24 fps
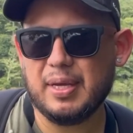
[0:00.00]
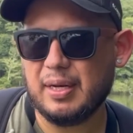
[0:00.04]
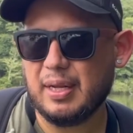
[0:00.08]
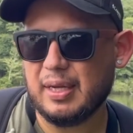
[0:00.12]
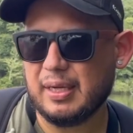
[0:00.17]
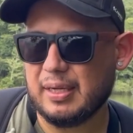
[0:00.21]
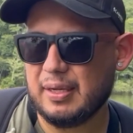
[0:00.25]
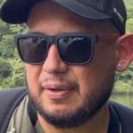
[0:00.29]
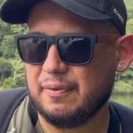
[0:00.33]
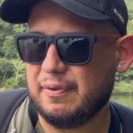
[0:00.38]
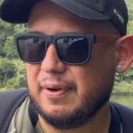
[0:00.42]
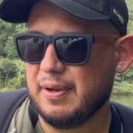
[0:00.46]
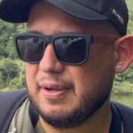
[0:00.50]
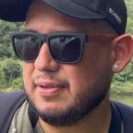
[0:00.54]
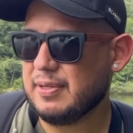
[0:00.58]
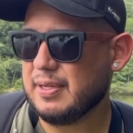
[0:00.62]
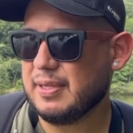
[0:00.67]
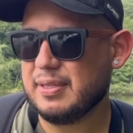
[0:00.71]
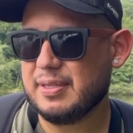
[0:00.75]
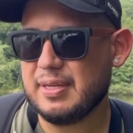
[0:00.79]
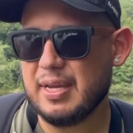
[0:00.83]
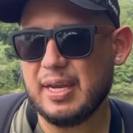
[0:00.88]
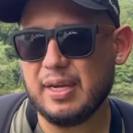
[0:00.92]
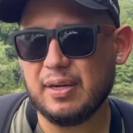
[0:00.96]
Like if I use a
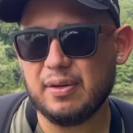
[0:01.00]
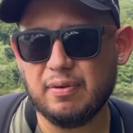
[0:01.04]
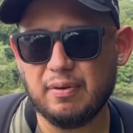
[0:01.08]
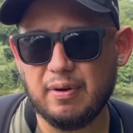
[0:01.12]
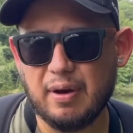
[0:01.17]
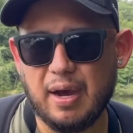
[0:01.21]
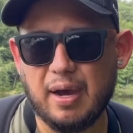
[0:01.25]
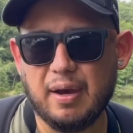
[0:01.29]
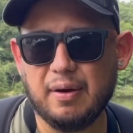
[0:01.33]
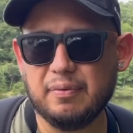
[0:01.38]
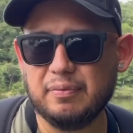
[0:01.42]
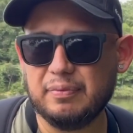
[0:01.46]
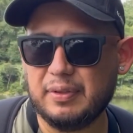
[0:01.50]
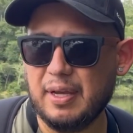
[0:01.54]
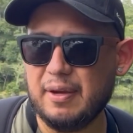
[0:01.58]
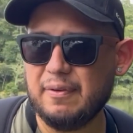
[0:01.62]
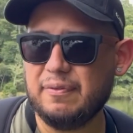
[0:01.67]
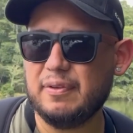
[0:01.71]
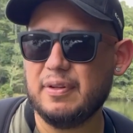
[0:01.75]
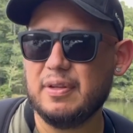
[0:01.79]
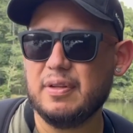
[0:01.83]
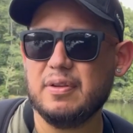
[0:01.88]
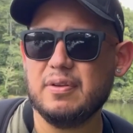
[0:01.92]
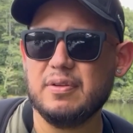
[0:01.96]
Senko, I'm
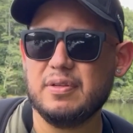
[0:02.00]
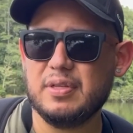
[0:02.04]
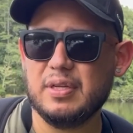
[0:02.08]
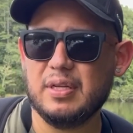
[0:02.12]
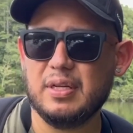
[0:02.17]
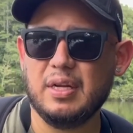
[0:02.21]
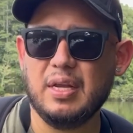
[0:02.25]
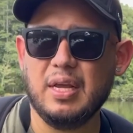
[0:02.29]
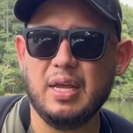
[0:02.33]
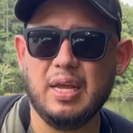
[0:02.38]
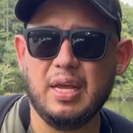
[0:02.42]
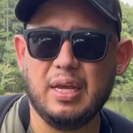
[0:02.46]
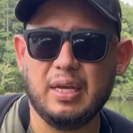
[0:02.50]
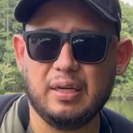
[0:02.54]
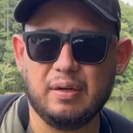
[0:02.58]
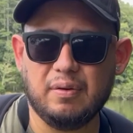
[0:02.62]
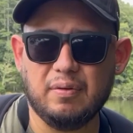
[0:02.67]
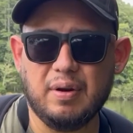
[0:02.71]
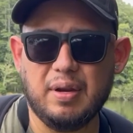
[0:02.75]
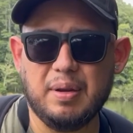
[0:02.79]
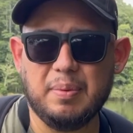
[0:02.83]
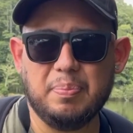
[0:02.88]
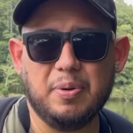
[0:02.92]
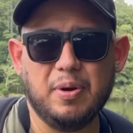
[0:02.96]
definitely using
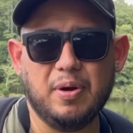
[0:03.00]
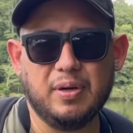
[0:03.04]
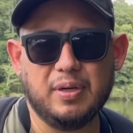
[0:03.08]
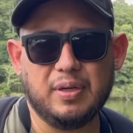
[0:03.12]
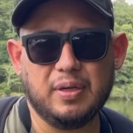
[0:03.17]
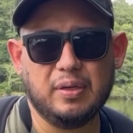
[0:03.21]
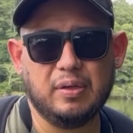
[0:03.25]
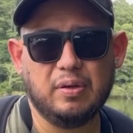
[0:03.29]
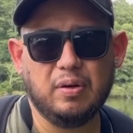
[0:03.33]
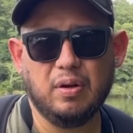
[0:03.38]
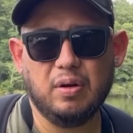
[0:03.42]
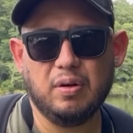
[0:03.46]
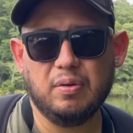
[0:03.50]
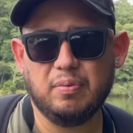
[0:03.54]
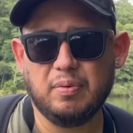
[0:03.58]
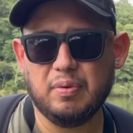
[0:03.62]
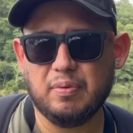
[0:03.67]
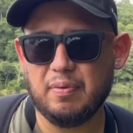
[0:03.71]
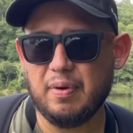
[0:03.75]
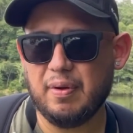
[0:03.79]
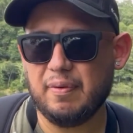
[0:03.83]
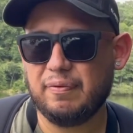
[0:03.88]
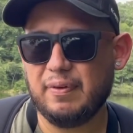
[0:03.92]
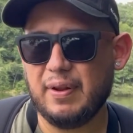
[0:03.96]
green pumpkin color with
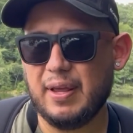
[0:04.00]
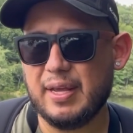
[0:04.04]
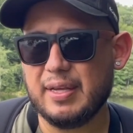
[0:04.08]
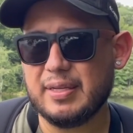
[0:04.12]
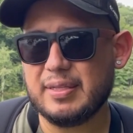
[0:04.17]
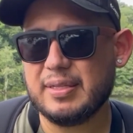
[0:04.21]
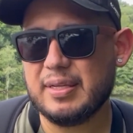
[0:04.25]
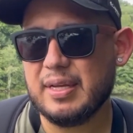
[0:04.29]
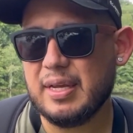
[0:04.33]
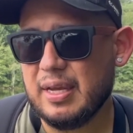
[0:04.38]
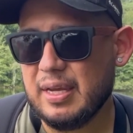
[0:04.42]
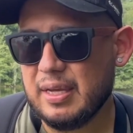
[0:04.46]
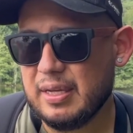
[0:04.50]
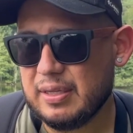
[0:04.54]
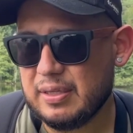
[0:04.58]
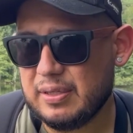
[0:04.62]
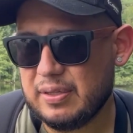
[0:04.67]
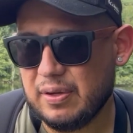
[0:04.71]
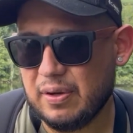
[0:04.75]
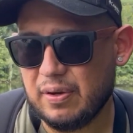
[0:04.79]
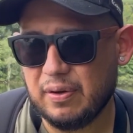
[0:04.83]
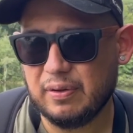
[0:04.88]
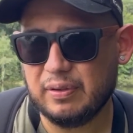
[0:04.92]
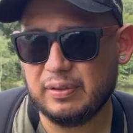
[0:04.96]
red flakes.
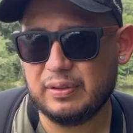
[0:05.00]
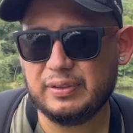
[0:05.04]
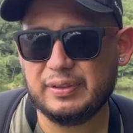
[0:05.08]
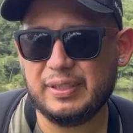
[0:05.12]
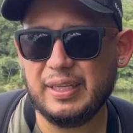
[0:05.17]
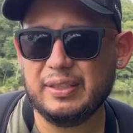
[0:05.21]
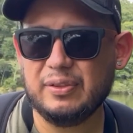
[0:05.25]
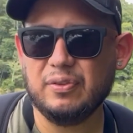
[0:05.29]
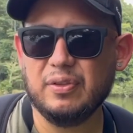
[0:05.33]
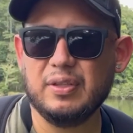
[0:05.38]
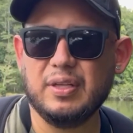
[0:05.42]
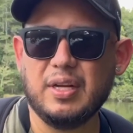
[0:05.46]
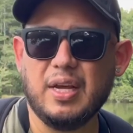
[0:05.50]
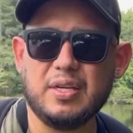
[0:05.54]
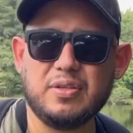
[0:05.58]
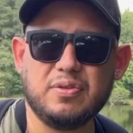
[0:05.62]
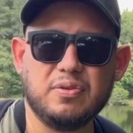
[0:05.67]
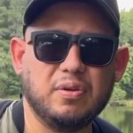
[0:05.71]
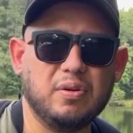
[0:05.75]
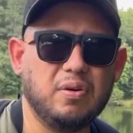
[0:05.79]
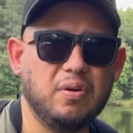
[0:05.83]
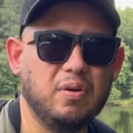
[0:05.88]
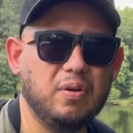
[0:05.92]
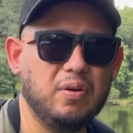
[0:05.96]
So stick to the
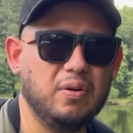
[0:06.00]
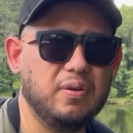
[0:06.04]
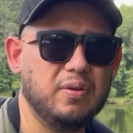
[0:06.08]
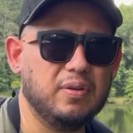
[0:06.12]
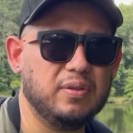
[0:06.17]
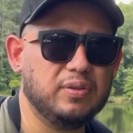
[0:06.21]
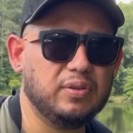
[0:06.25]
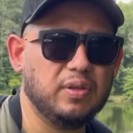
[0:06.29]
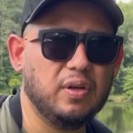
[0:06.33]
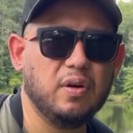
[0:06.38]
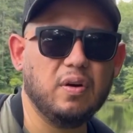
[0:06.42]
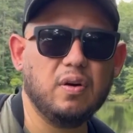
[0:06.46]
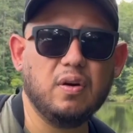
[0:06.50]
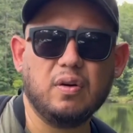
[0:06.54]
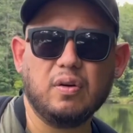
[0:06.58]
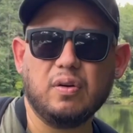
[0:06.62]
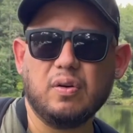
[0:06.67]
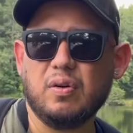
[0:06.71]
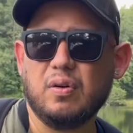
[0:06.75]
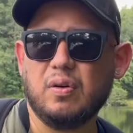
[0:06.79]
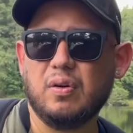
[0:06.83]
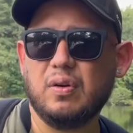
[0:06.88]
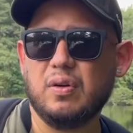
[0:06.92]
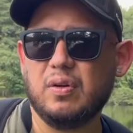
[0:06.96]
natural colors, earth
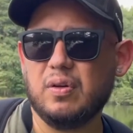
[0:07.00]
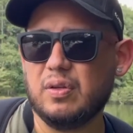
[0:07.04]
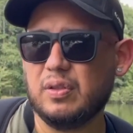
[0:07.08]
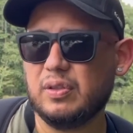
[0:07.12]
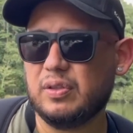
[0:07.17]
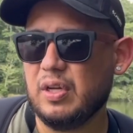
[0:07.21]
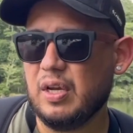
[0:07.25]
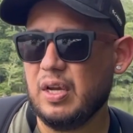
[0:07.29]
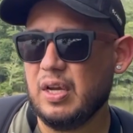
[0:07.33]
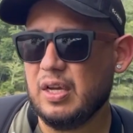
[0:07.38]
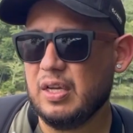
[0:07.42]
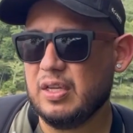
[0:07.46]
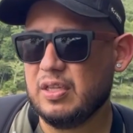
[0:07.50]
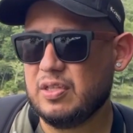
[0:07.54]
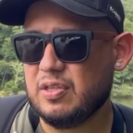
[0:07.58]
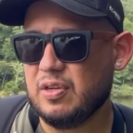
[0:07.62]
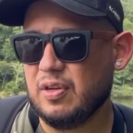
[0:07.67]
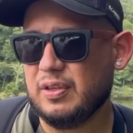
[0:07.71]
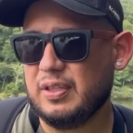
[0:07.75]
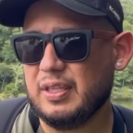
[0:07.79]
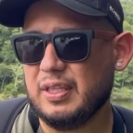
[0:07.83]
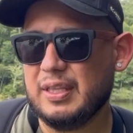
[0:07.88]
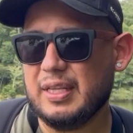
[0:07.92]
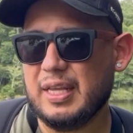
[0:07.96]
colors,
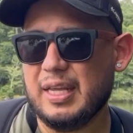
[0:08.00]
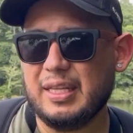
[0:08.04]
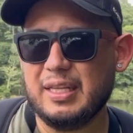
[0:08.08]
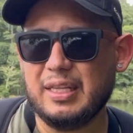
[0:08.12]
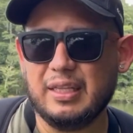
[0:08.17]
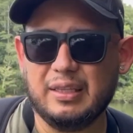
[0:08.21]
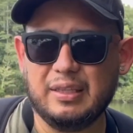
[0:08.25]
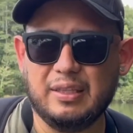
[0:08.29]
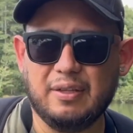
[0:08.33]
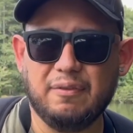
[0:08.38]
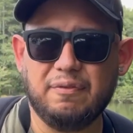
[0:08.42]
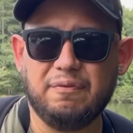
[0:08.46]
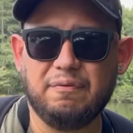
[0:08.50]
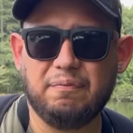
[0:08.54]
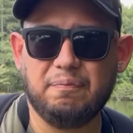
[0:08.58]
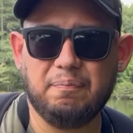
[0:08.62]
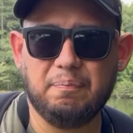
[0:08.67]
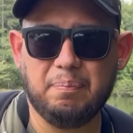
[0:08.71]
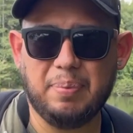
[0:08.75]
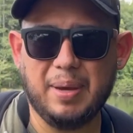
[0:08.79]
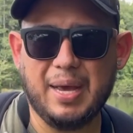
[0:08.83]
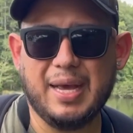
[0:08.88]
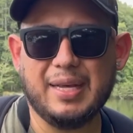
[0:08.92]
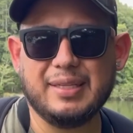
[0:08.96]
something that the
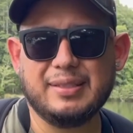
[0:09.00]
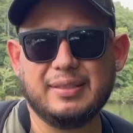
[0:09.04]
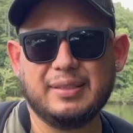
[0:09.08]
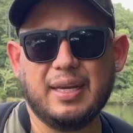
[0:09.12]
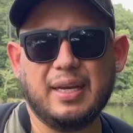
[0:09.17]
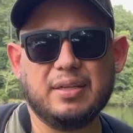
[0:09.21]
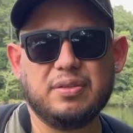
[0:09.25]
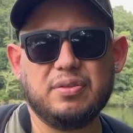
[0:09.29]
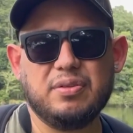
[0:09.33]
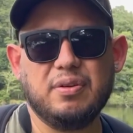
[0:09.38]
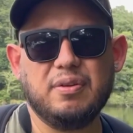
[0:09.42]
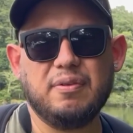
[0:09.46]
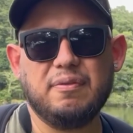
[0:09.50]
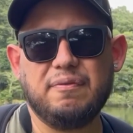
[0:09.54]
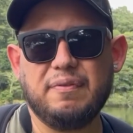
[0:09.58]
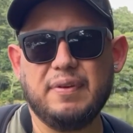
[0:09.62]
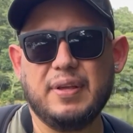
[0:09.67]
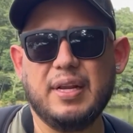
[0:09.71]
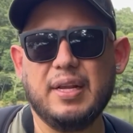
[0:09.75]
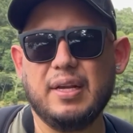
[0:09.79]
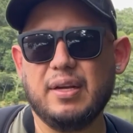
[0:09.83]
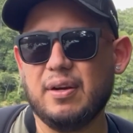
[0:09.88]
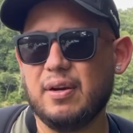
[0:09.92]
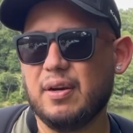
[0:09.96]
bass is actually
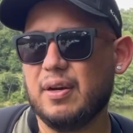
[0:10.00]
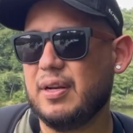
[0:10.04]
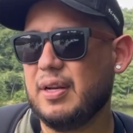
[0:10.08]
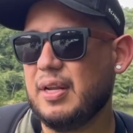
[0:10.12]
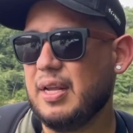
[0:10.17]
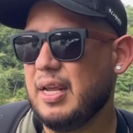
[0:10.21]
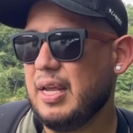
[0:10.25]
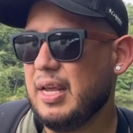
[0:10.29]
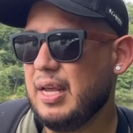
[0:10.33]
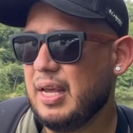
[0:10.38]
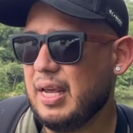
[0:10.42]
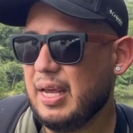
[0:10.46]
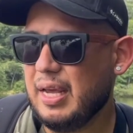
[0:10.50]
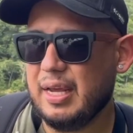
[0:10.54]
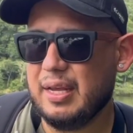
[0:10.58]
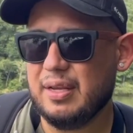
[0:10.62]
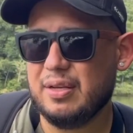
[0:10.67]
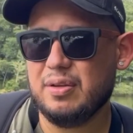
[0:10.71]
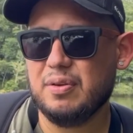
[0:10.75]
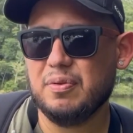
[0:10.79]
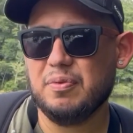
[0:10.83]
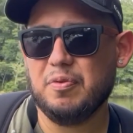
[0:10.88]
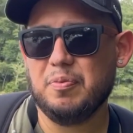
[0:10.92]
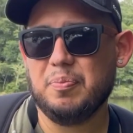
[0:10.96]
feeding on,
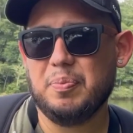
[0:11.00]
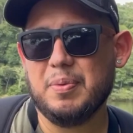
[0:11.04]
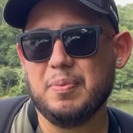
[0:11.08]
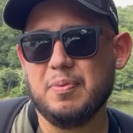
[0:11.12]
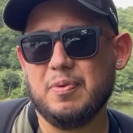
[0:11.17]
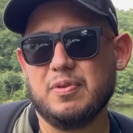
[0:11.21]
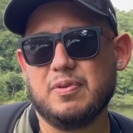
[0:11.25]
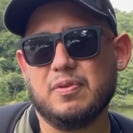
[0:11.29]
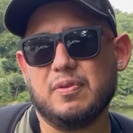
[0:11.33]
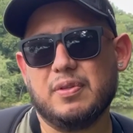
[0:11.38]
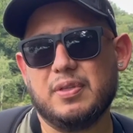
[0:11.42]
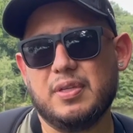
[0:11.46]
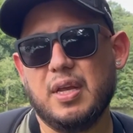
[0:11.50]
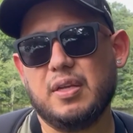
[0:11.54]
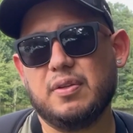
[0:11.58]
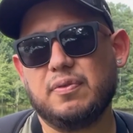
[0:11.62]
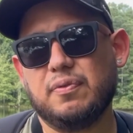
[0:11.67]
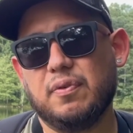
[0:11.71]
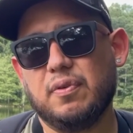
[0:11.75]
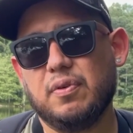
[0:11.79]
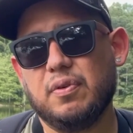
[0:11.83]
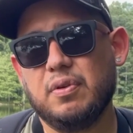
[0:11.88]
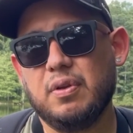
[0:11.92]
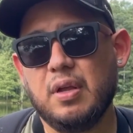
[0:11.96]
and you will be more
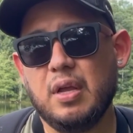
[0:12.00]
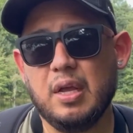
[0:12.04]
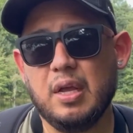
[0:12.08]
successful.